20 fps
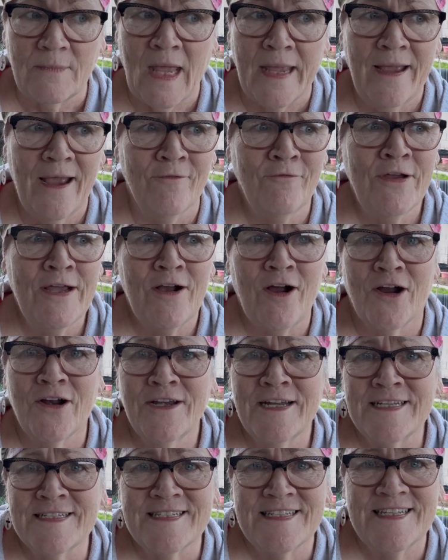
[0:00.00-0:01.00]
Every
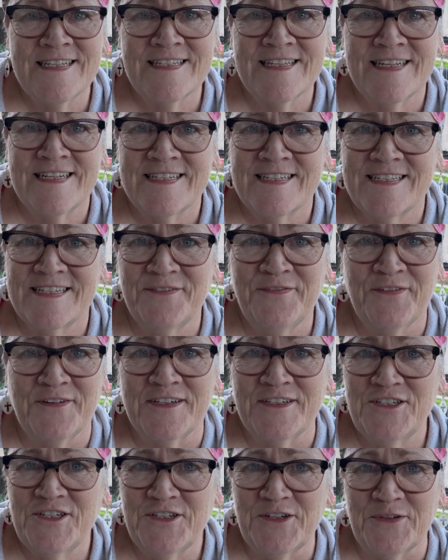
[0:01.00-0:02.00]
gardening season is
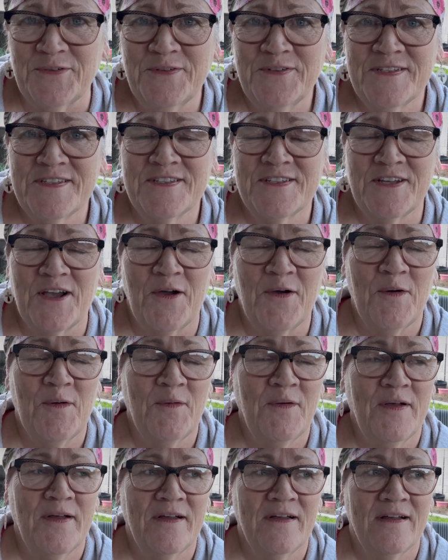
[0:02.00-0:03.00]
different too. So
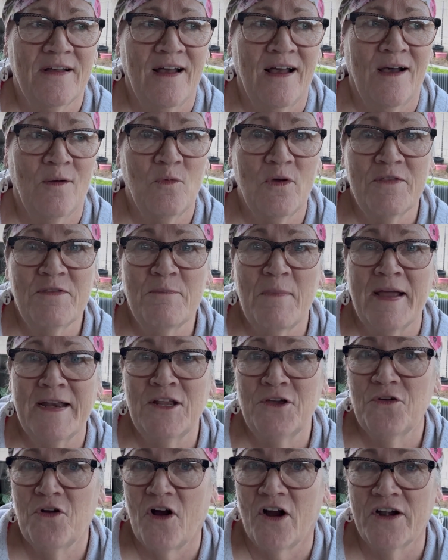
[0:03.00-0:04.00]
with my
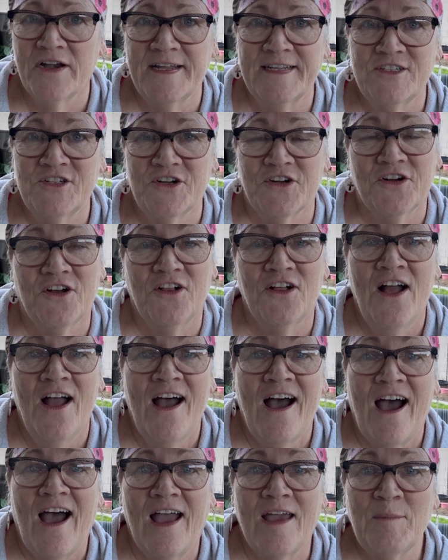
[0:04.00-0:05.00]
new gardening journal,
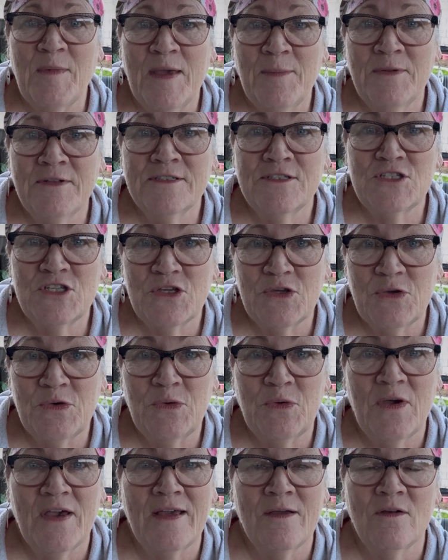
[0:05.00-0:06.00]
I'm able
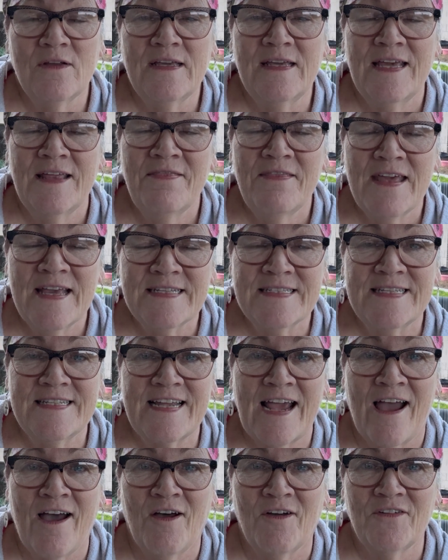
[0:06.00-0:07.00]
to get things
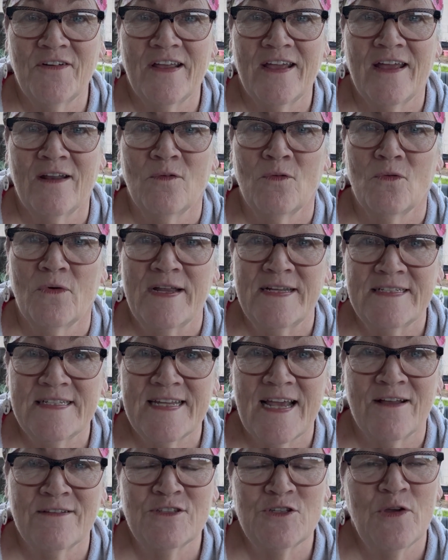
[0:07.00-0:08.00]
down and written
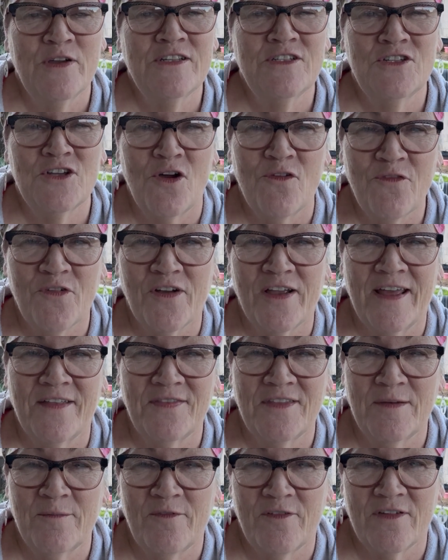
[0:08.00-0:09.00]
down so I don't forget
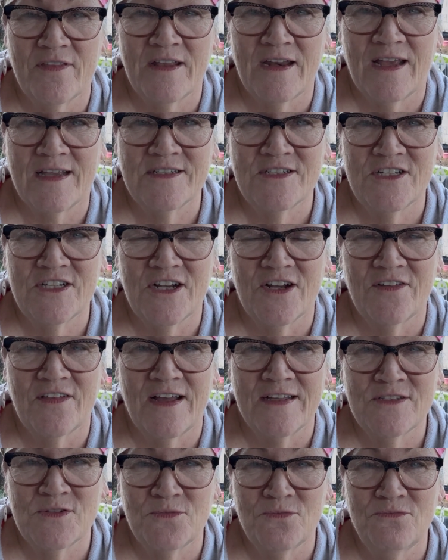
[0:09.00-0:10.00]
them for the next year.
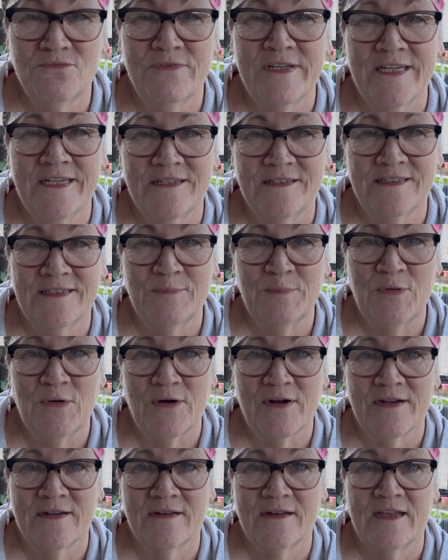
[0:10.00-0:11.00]
That's real
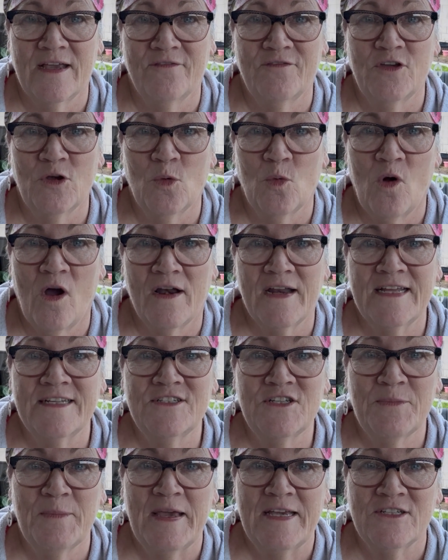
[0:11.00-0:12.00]
important if you're wanting
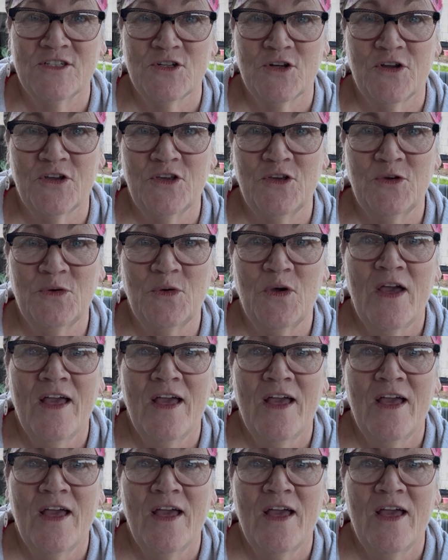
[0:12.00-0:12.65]
to make sure you